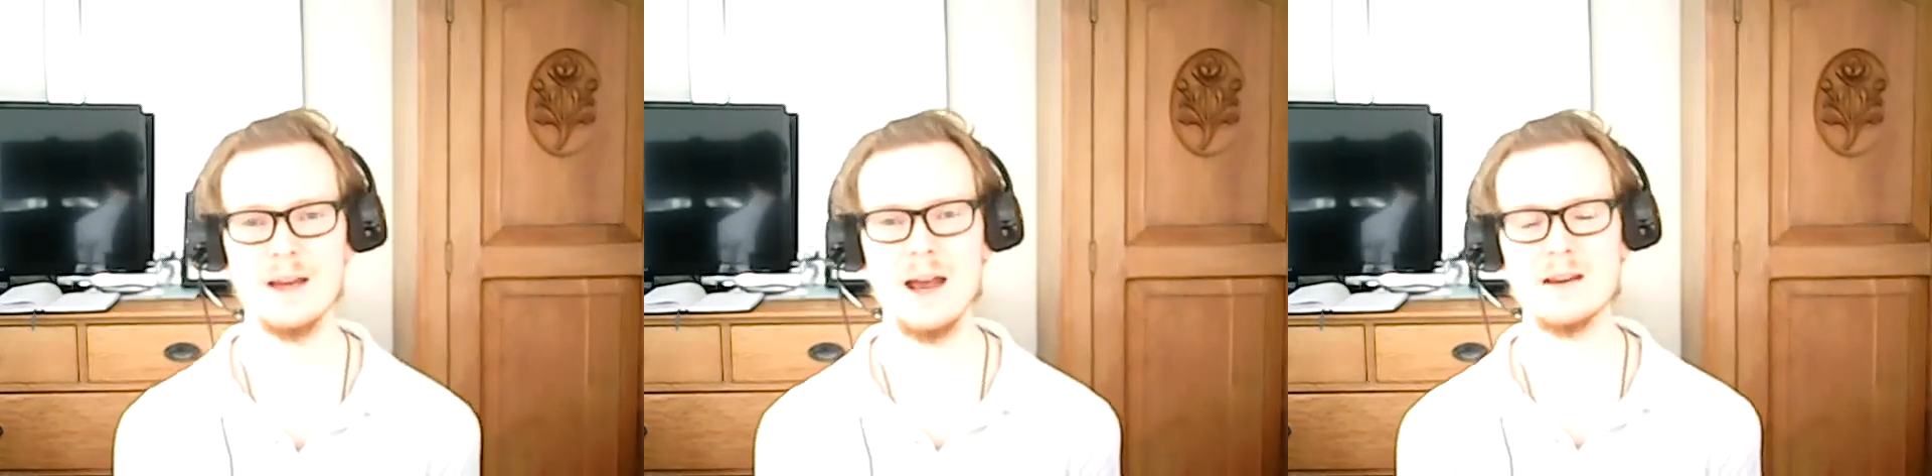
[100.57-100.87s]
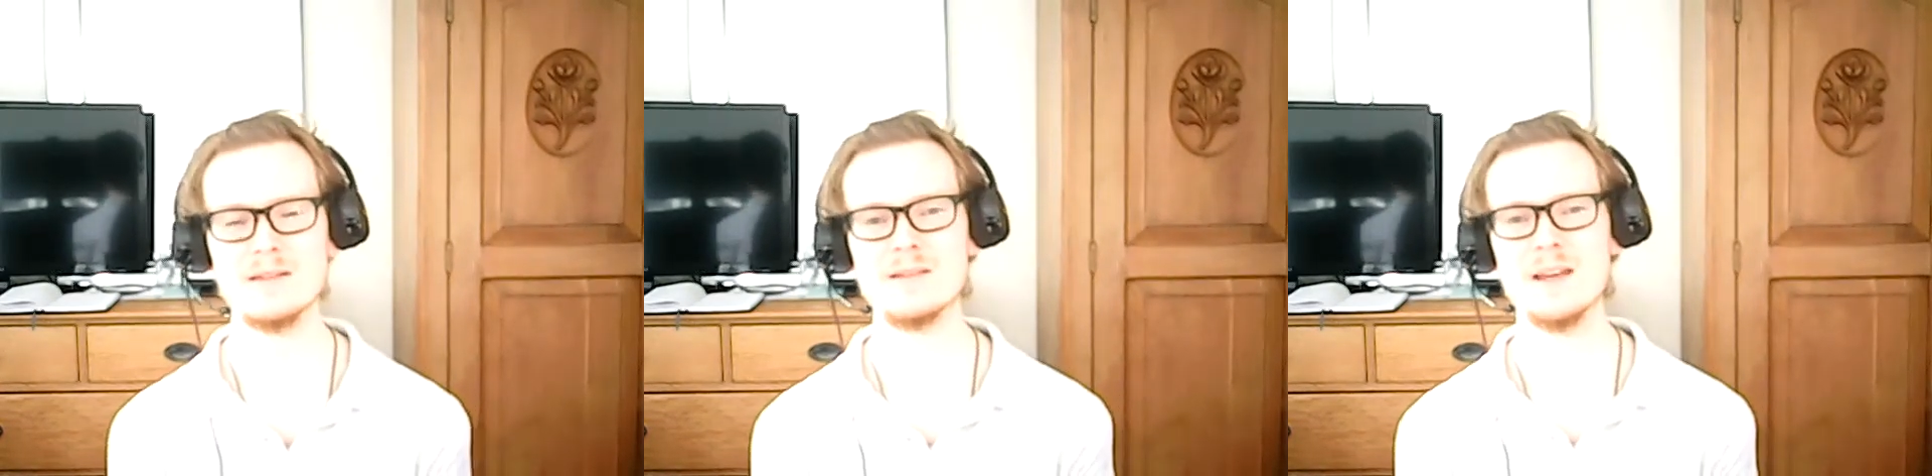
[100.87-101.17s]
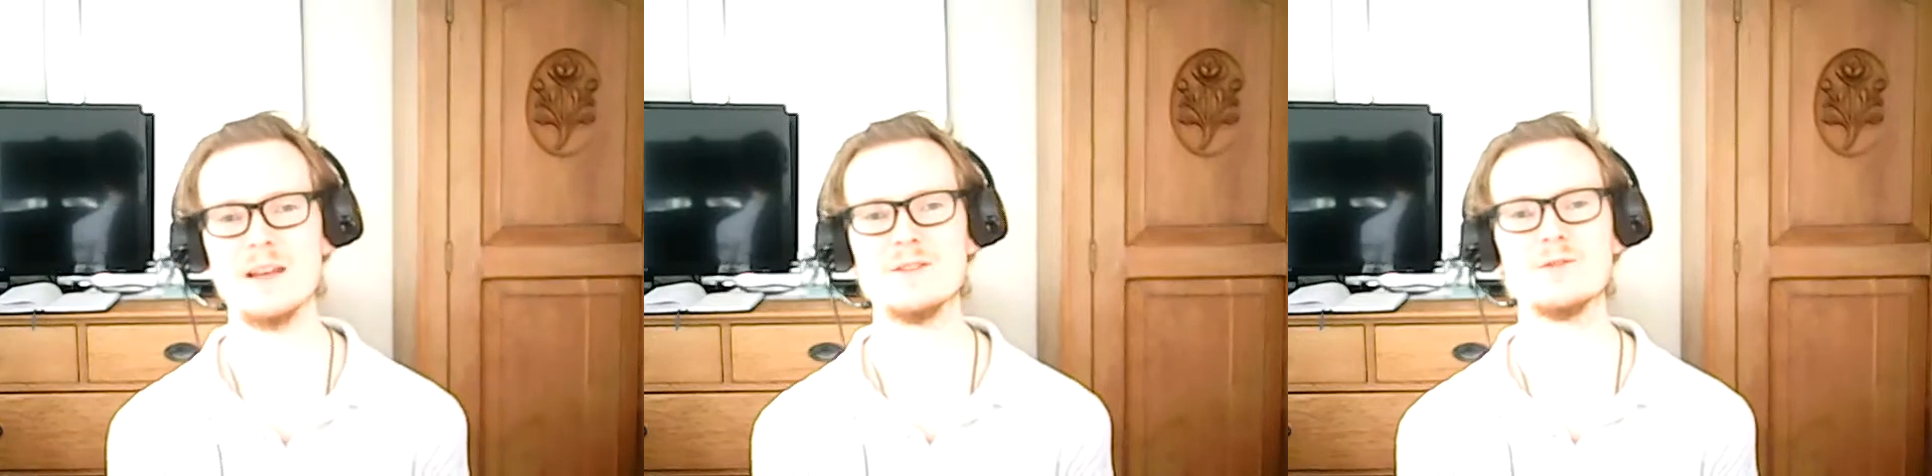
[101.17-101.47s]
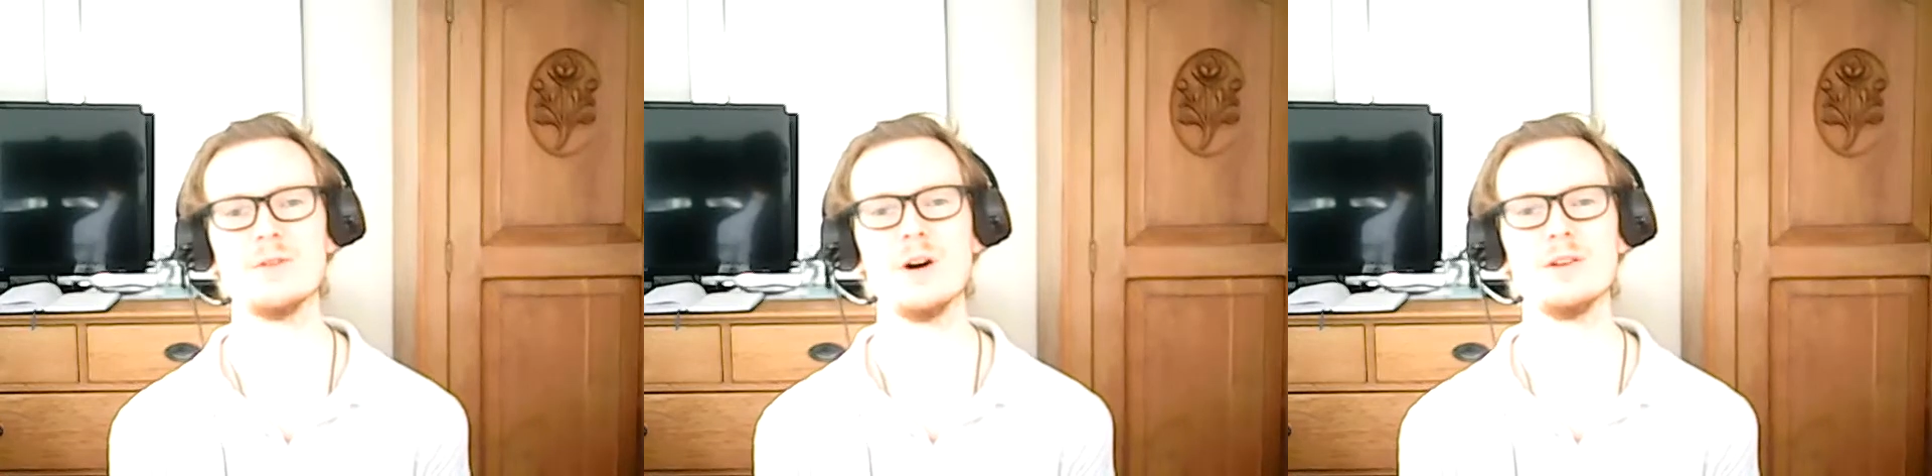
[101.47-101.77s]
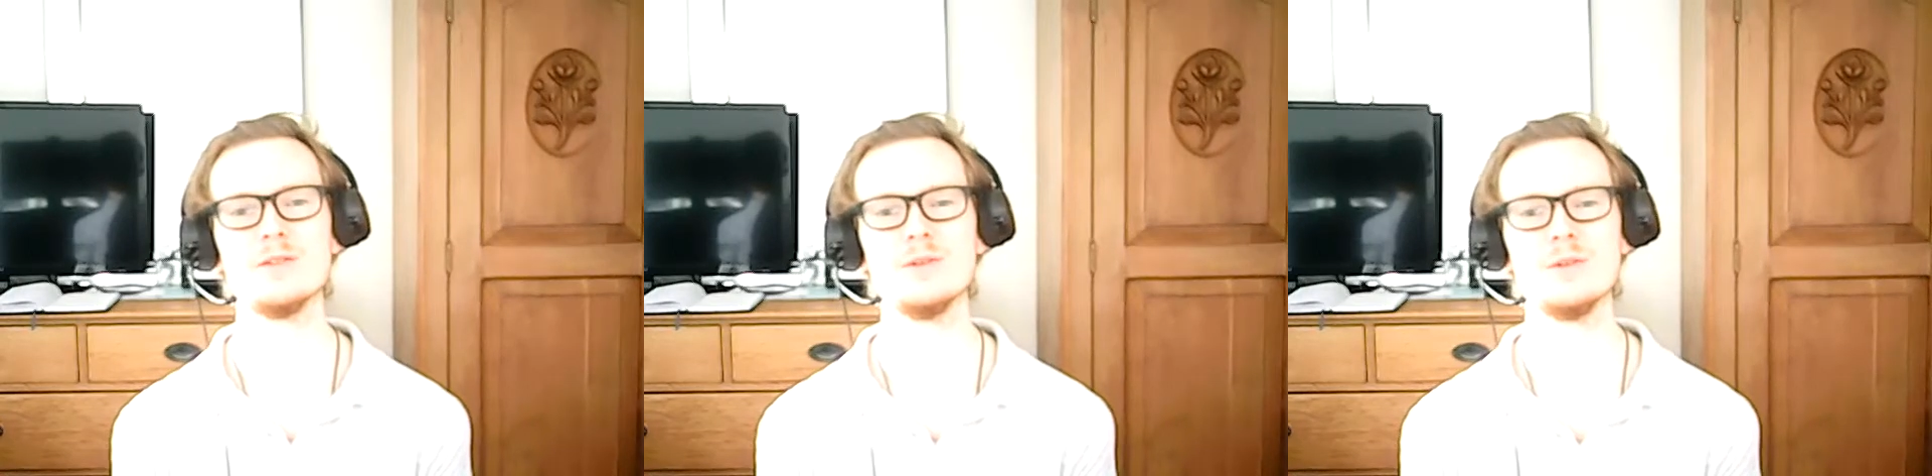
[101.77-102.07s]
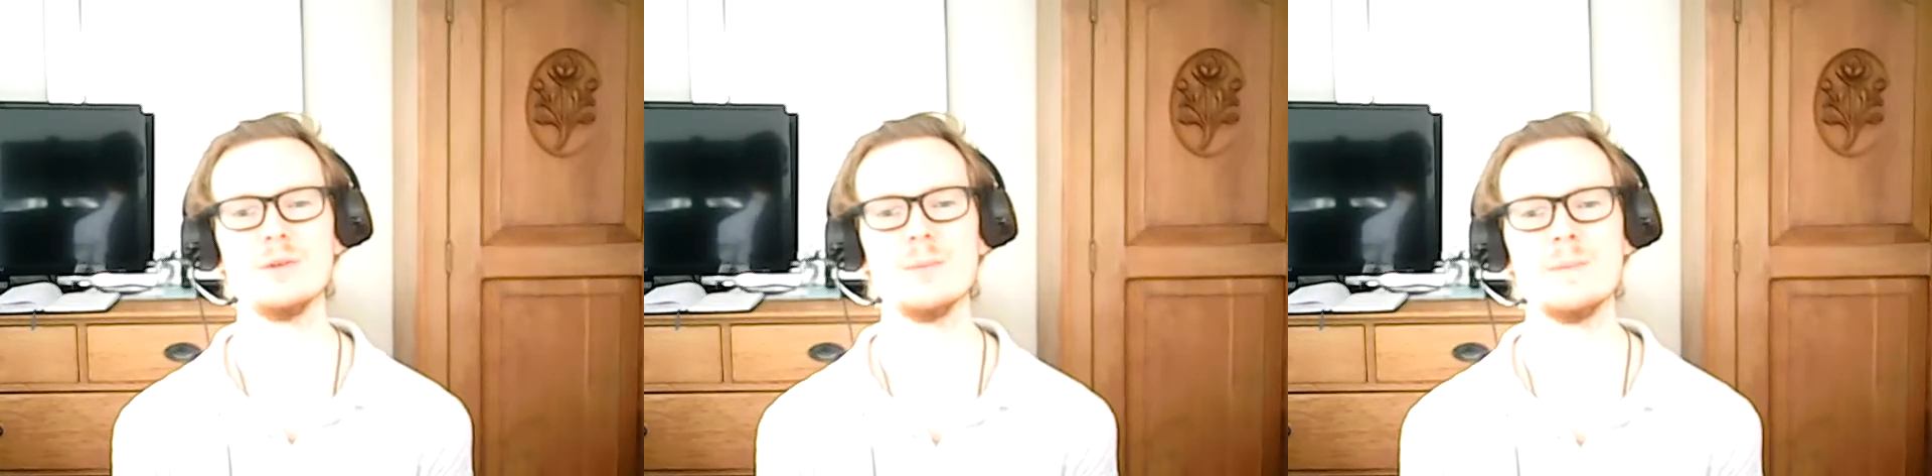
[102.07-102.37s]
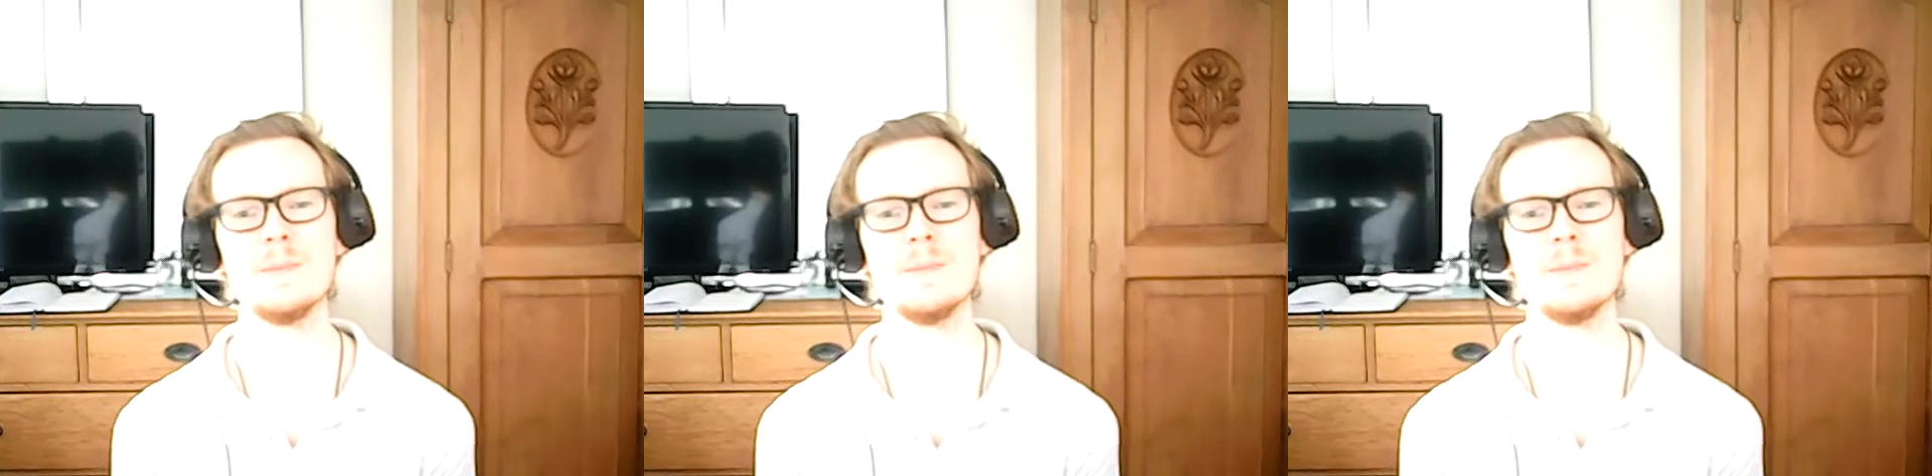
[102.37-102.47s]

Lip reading: and instead try to